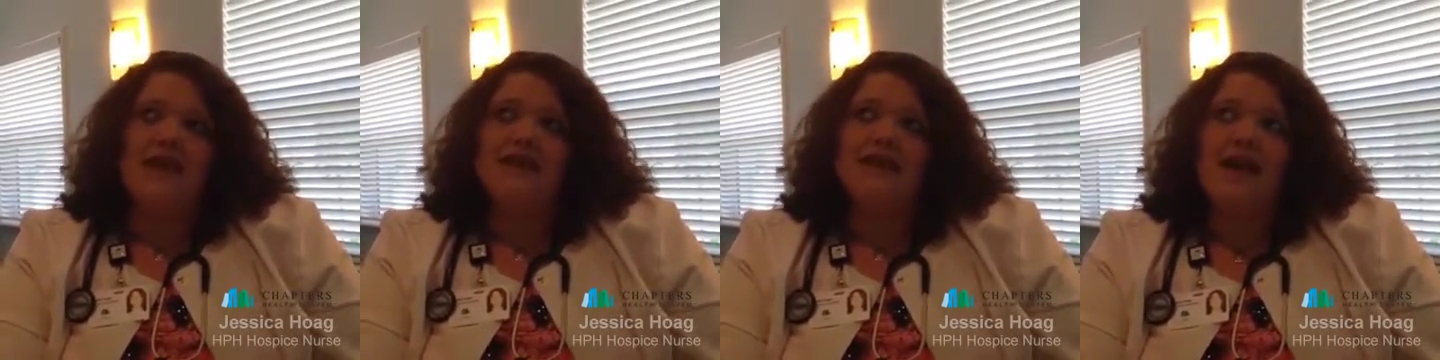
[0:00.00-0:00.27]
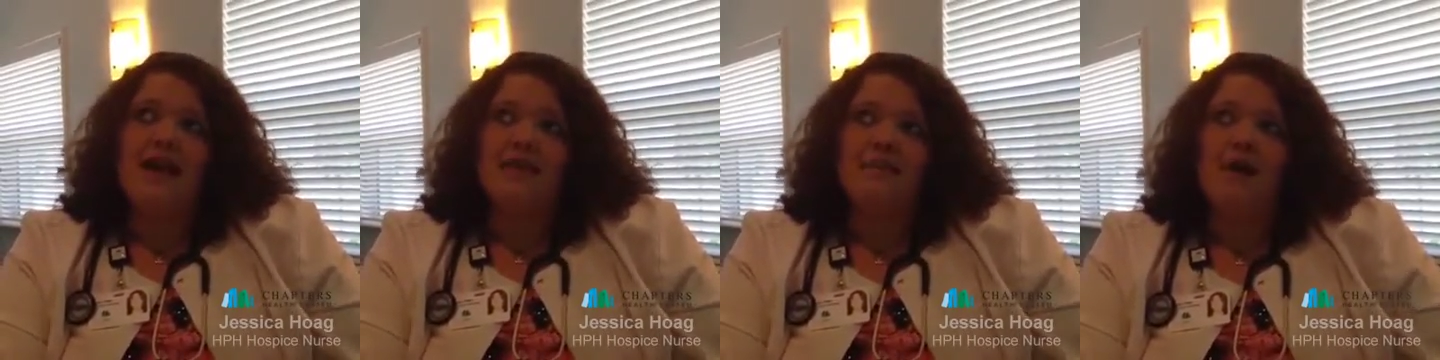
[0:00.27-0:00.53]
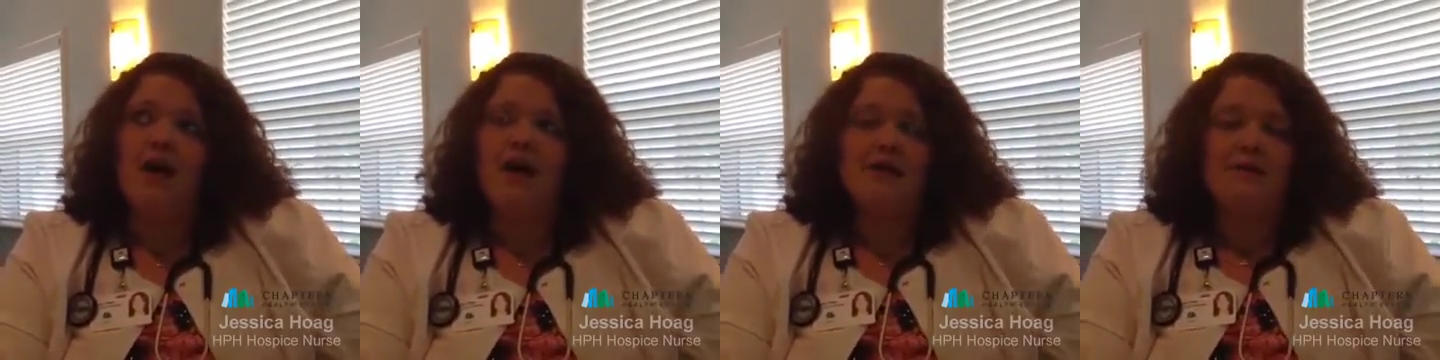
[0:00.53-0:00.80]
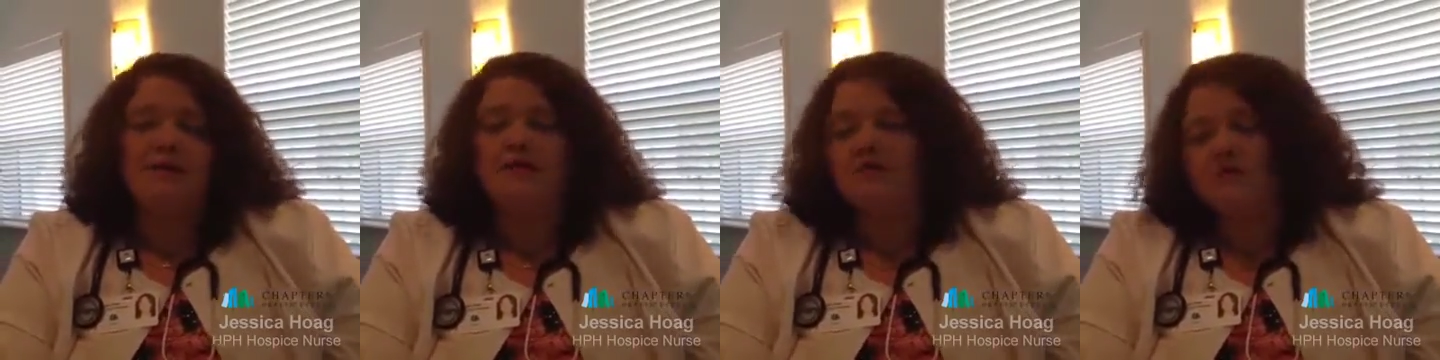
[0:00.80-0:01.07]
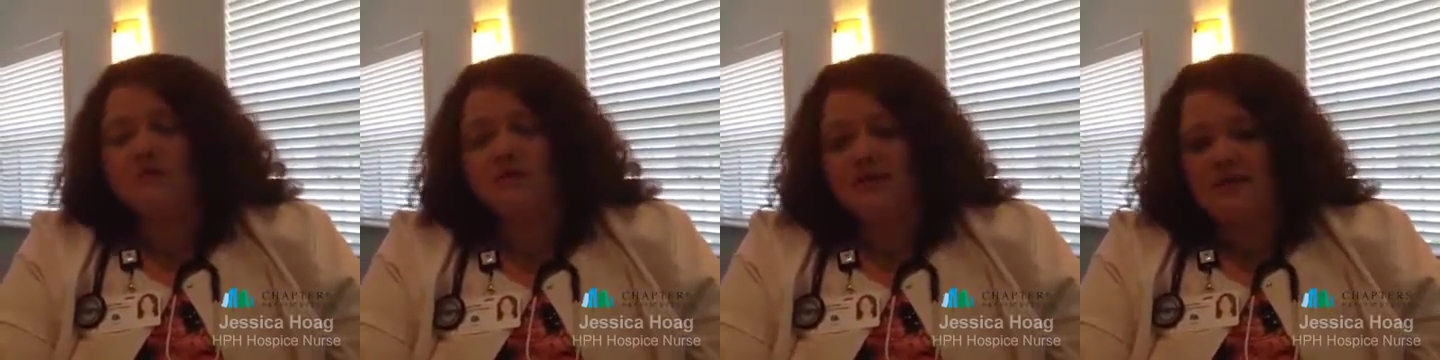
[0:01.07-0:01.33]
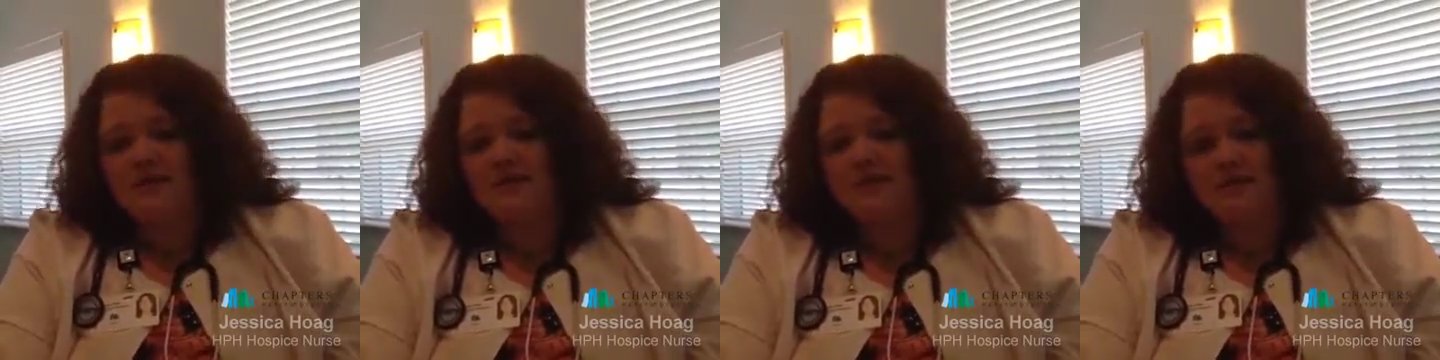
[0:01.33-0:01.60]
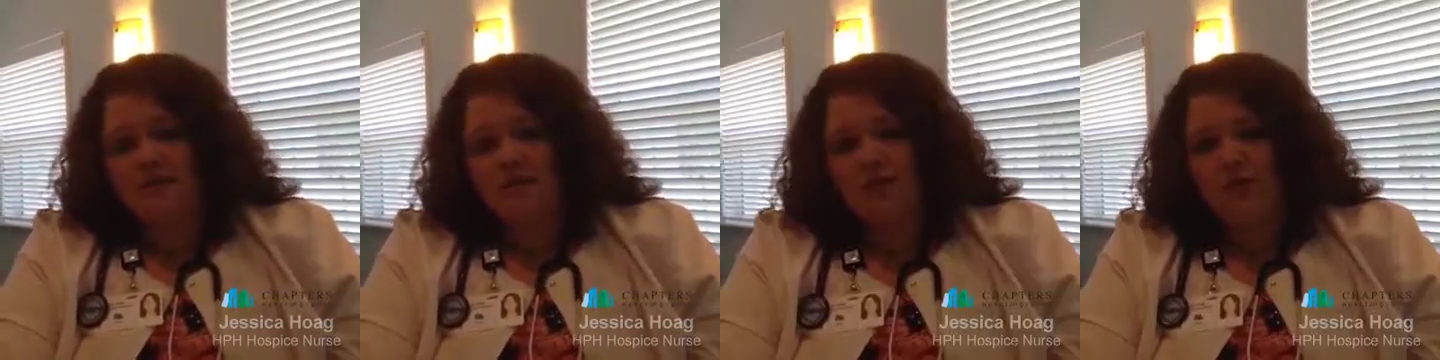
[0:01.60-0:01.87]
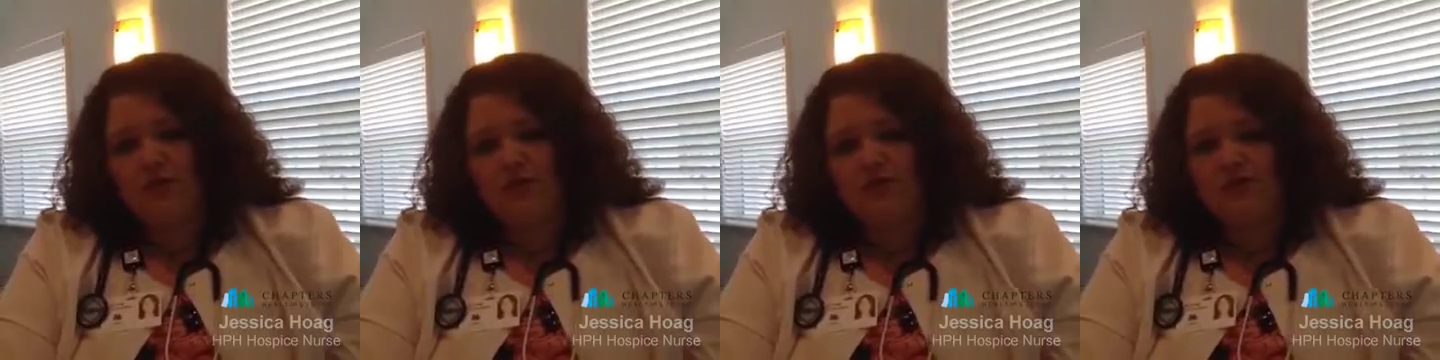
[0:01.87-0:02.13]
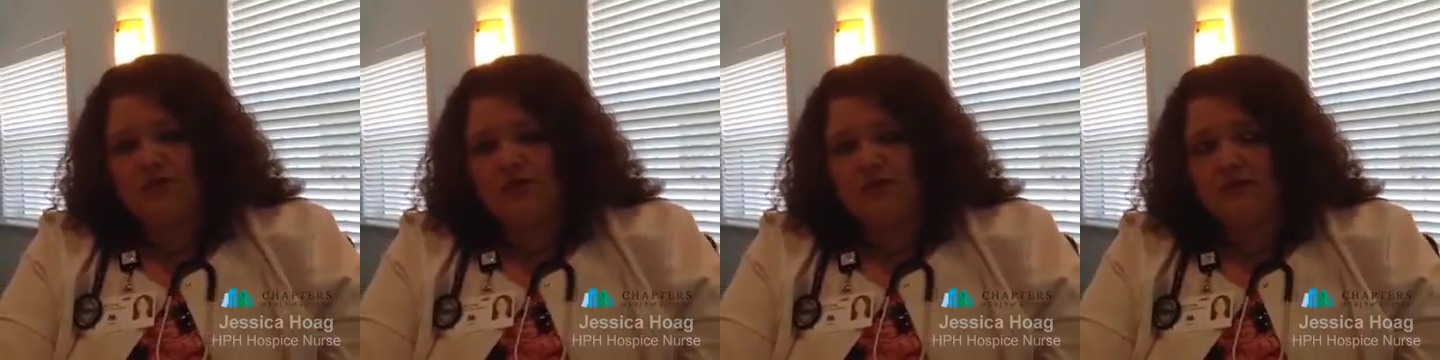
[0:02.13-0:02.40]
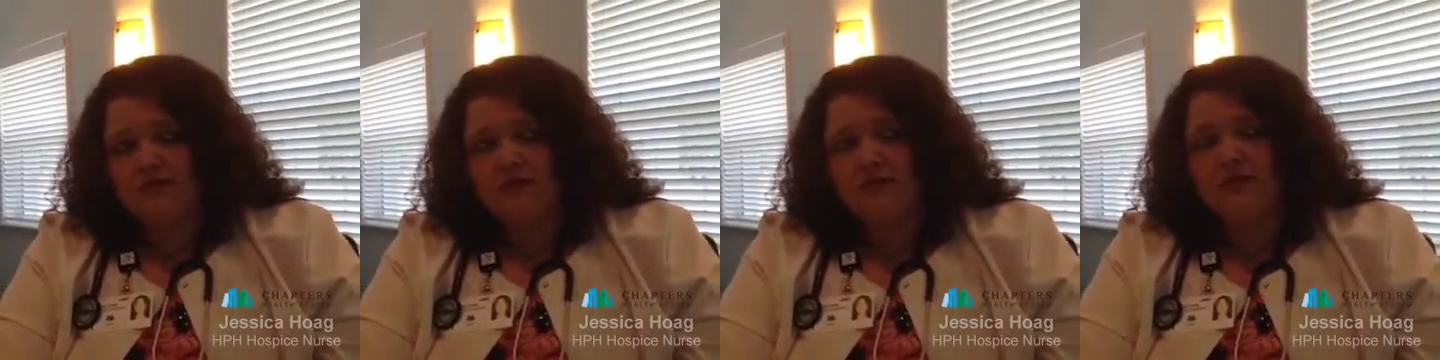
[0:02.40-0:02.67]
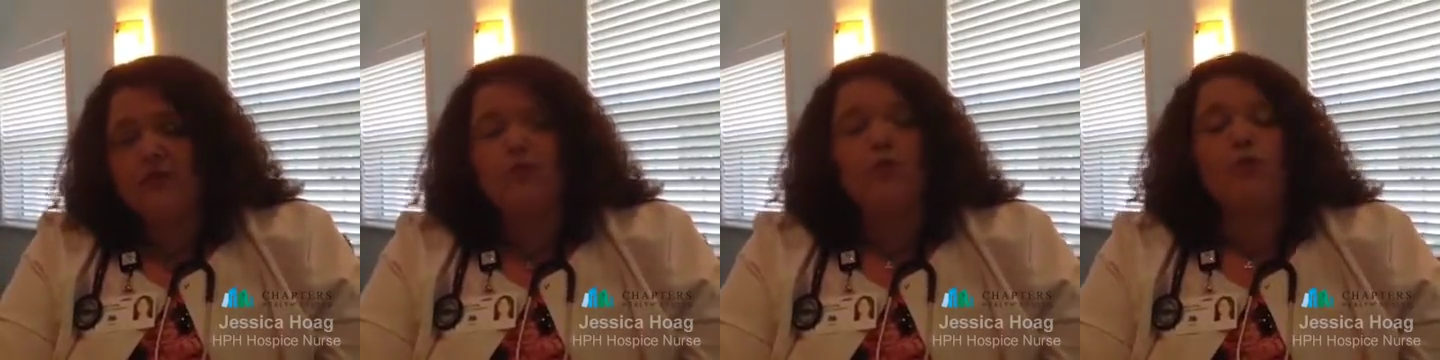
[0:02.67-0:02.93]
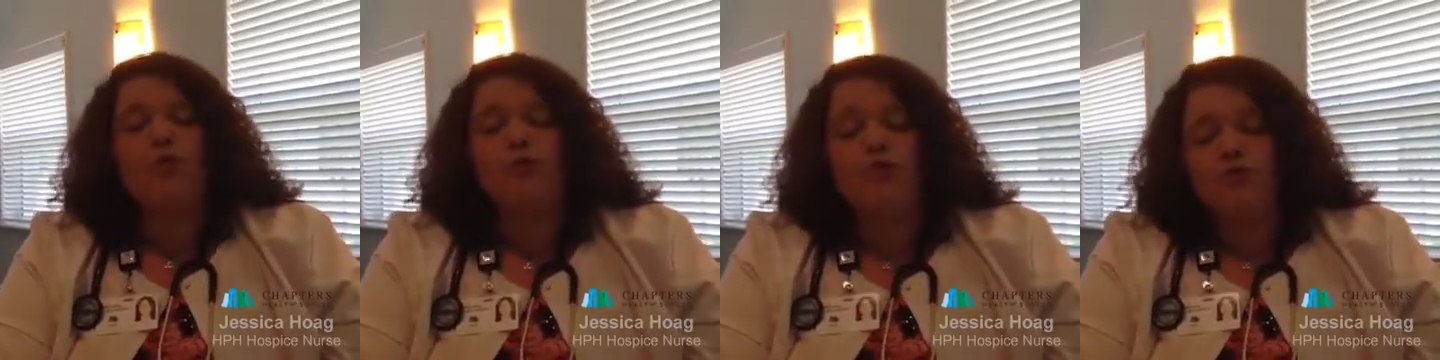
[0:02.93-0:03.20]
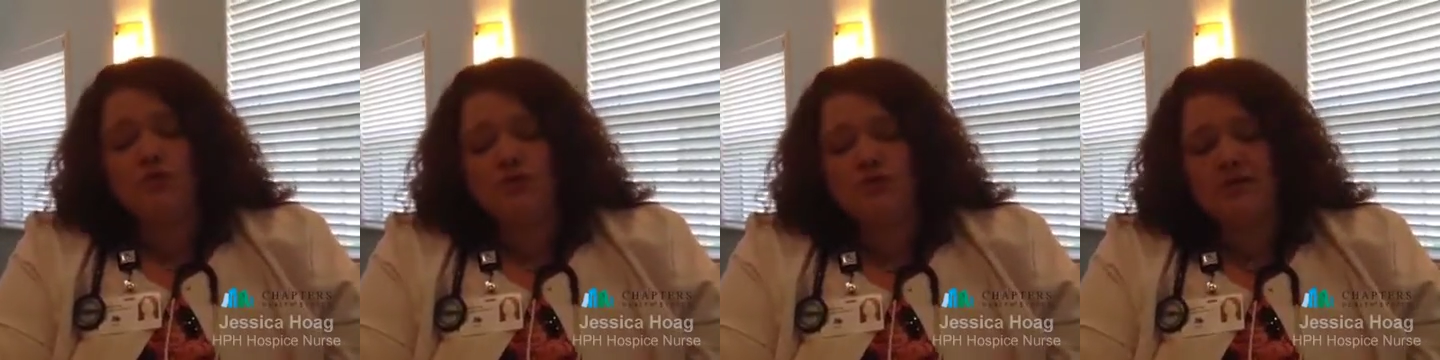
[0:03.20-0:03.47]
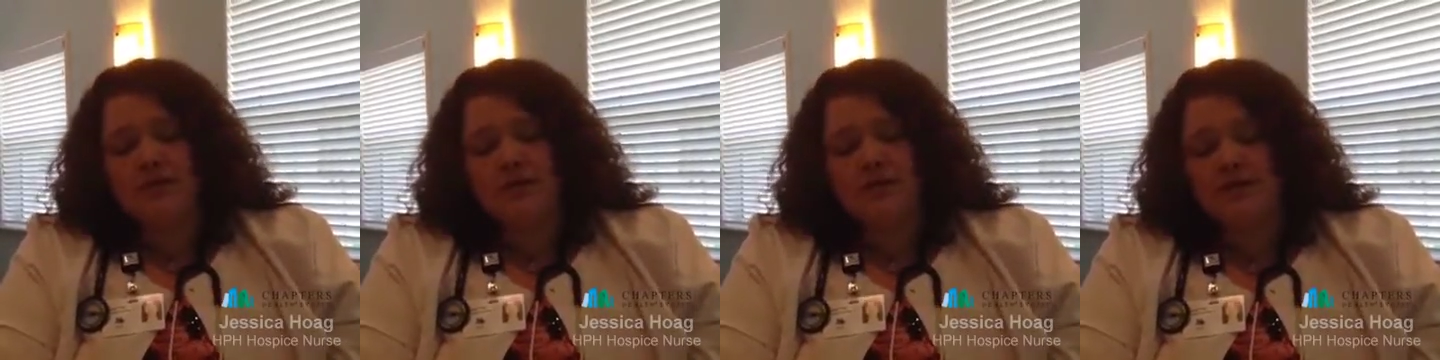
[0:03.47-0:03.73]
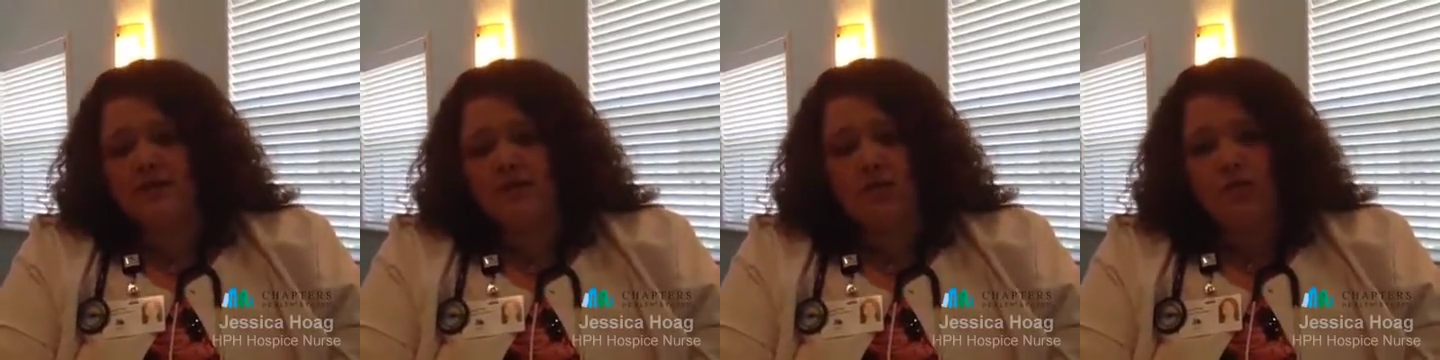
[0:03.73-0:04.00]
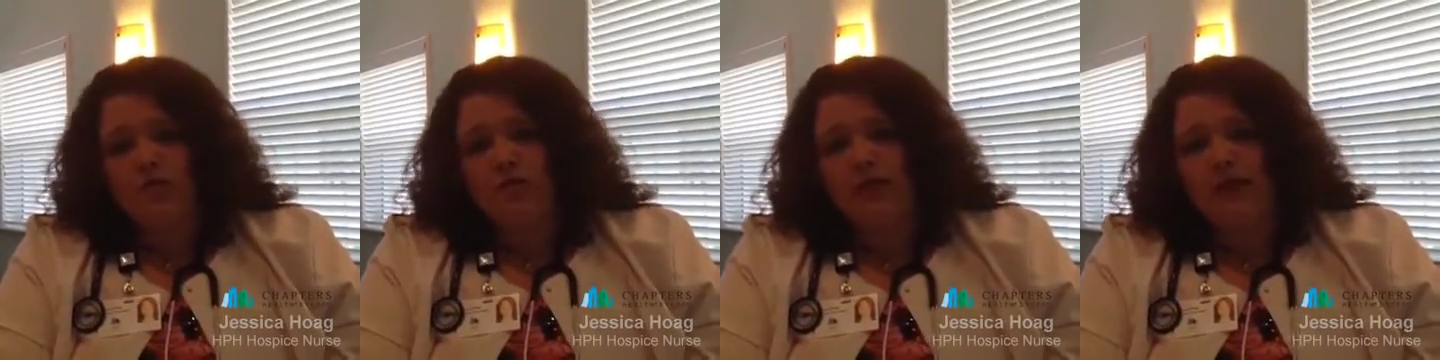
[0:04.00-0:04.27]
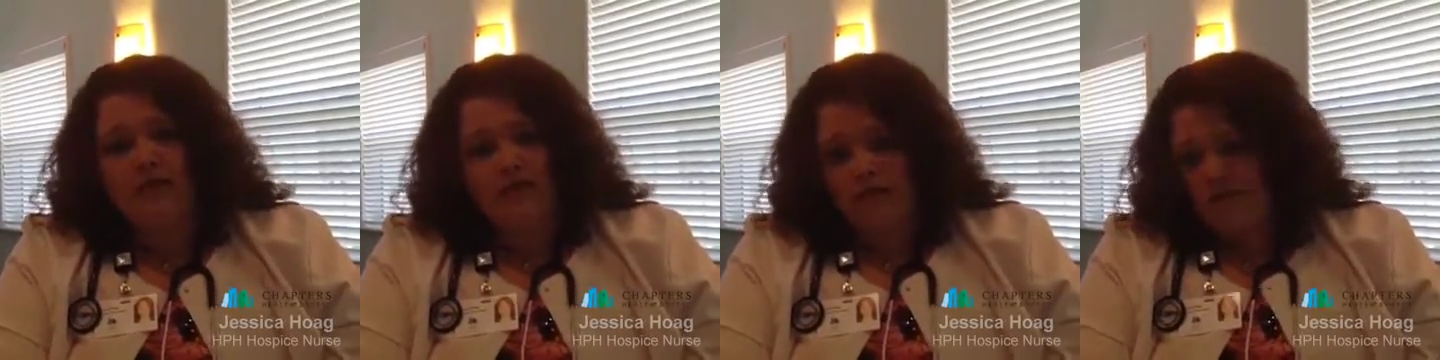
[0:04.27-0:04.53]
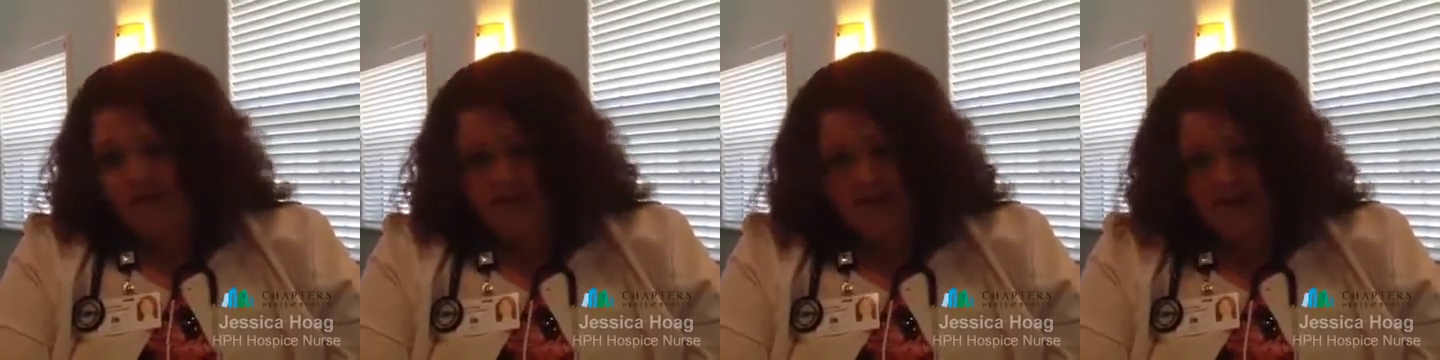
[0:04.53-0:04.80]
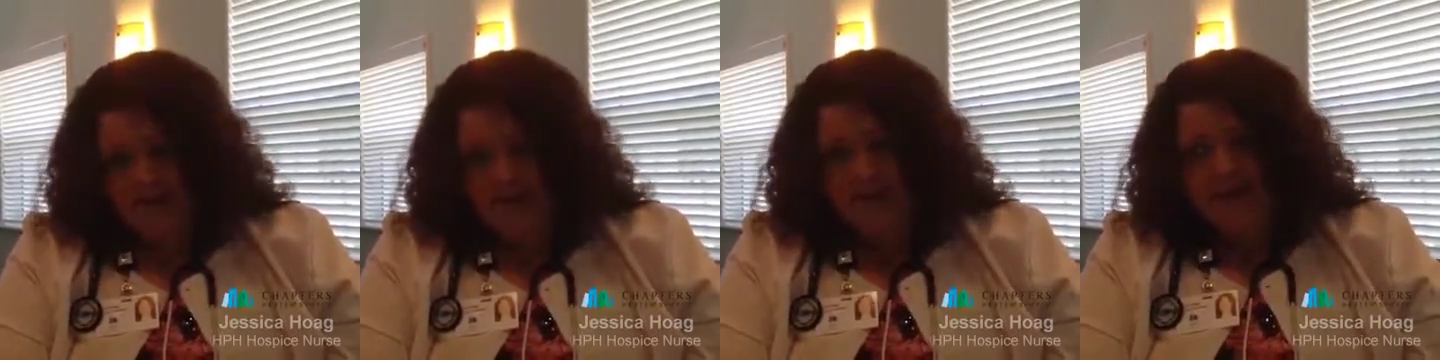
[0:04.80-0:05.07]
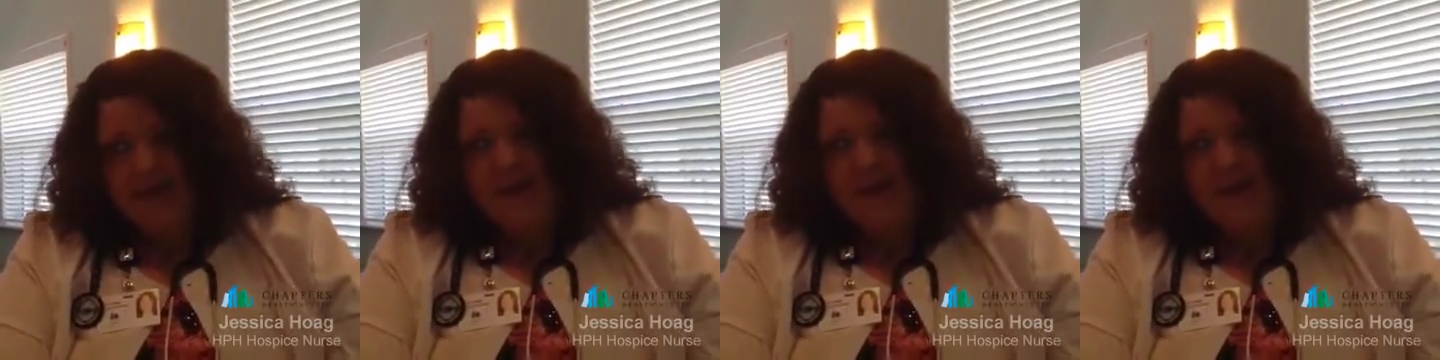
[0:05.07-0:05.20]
type hospice nursing is the most reciprocal nursing that you will ever find.